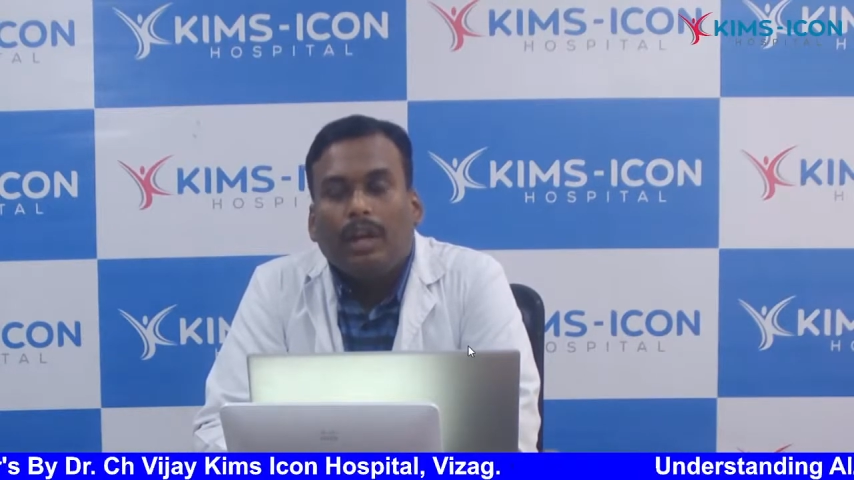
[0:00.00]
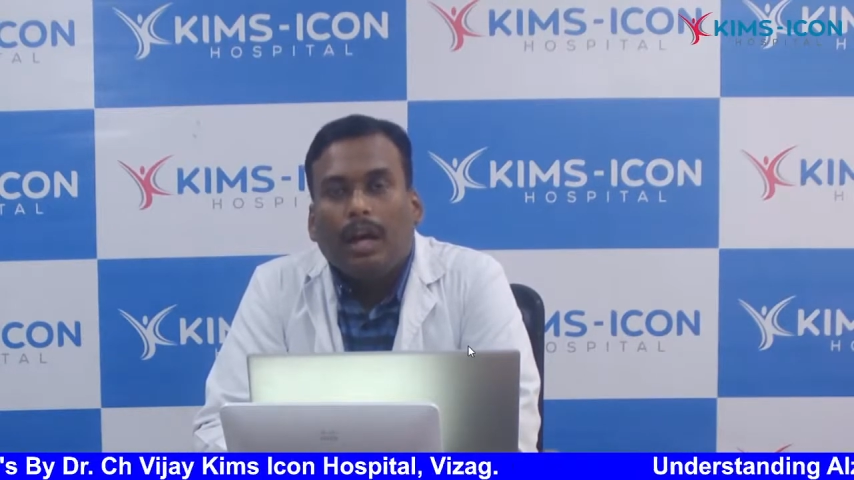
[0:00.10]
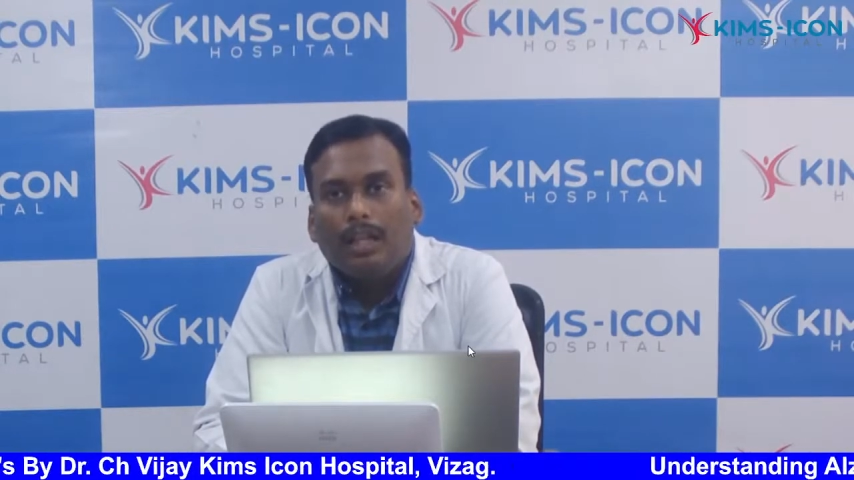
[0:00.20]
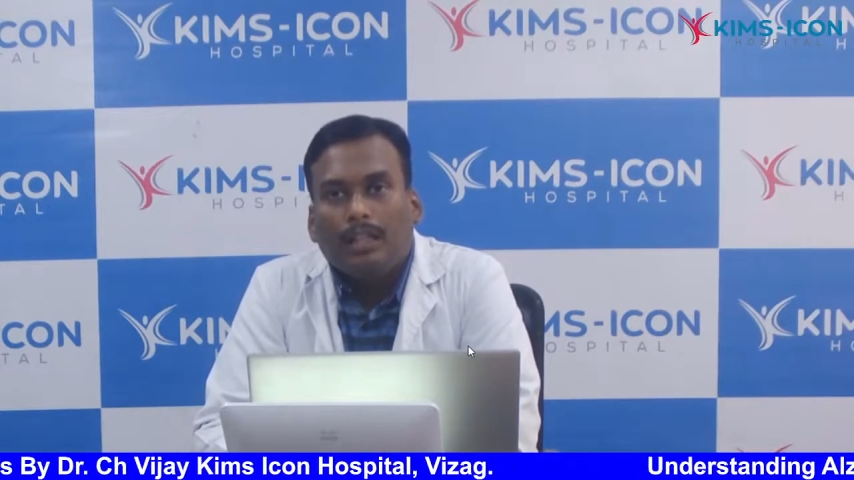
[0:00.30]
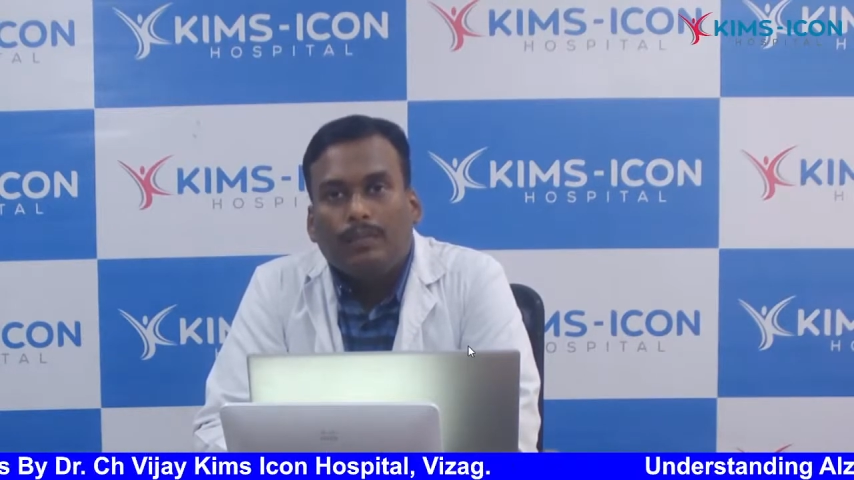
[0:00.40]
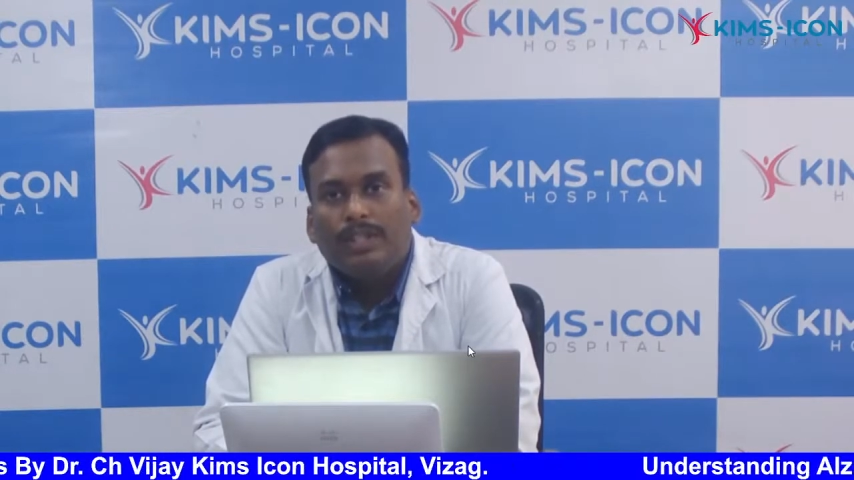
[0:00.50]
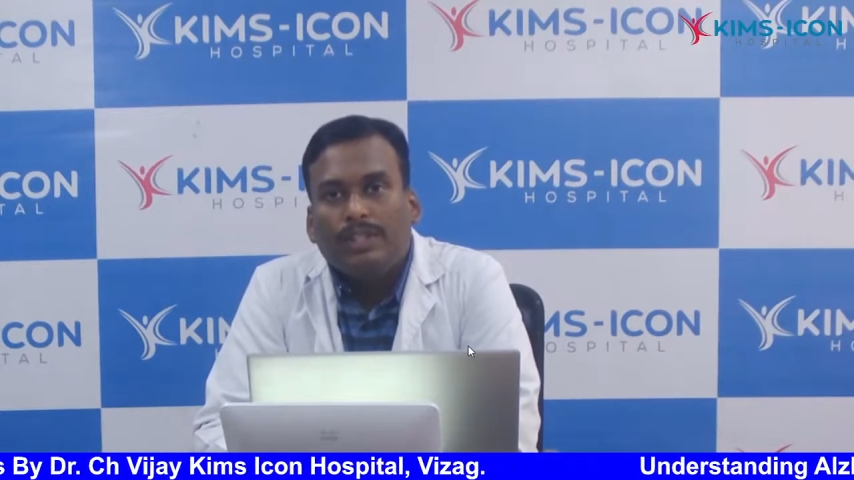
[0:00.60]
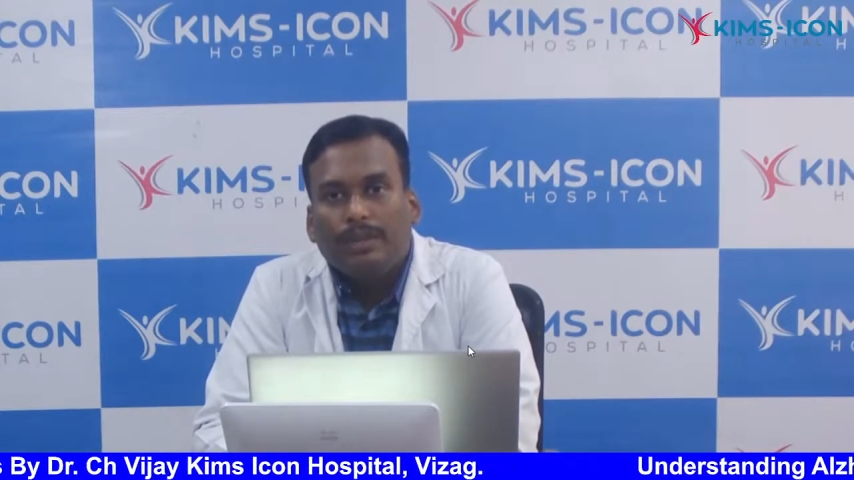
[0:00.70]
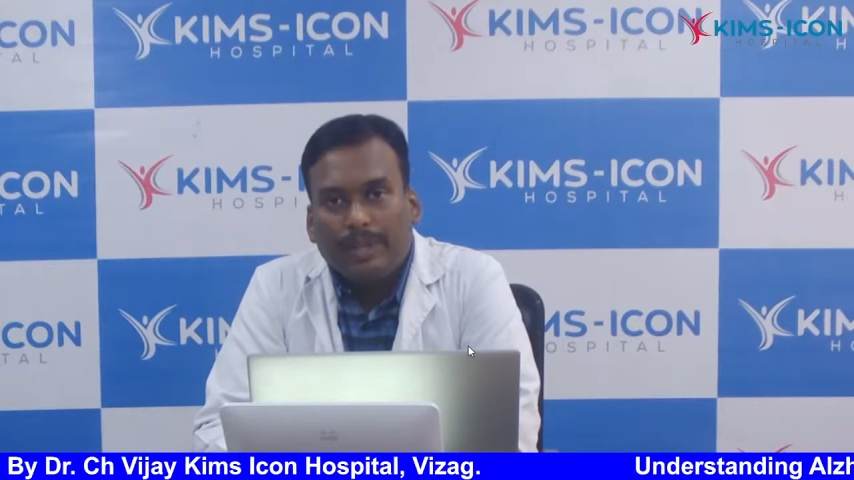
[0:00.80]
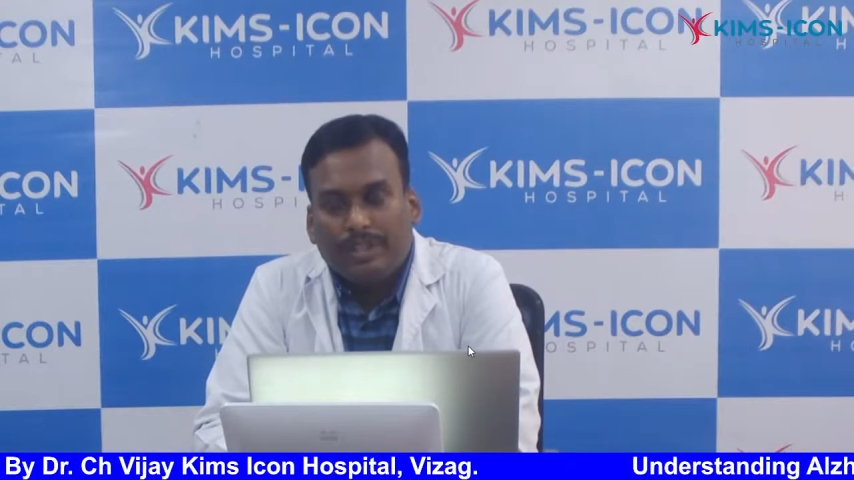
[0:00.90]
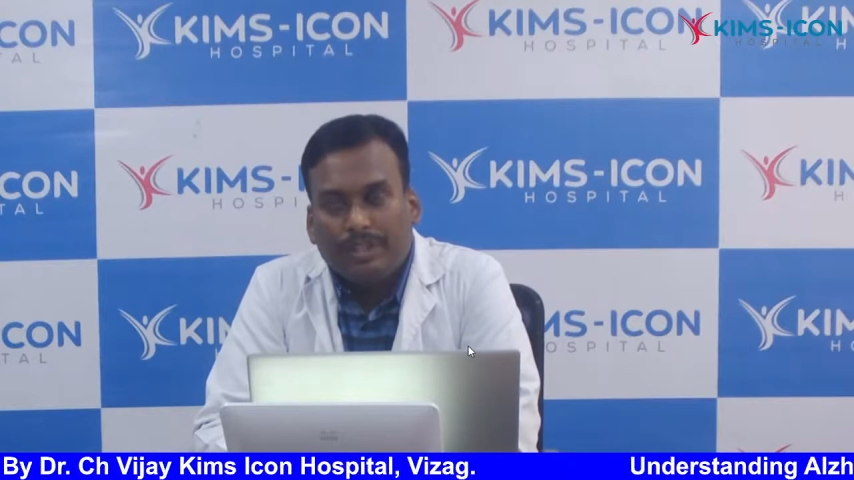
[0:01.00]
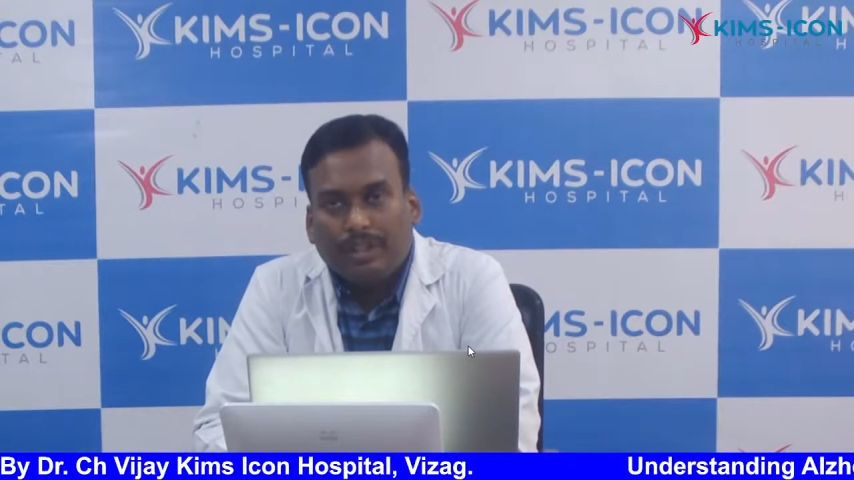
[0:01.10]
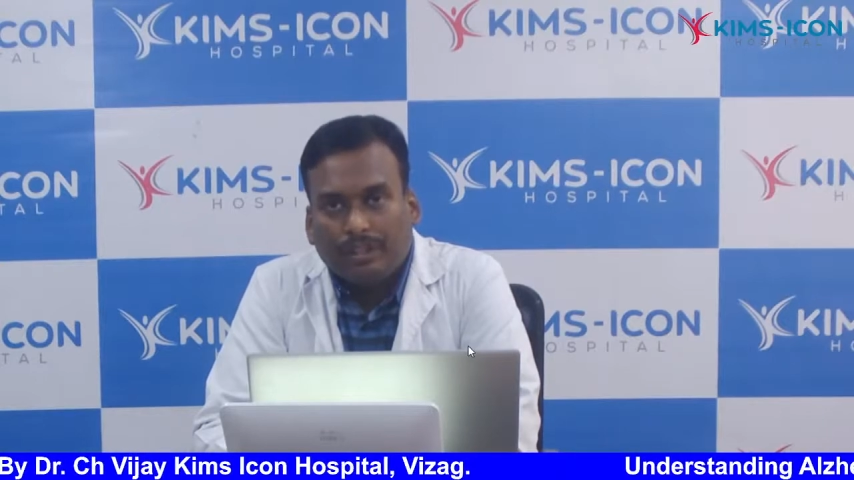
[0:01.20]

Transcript: Alzheimer's dementia.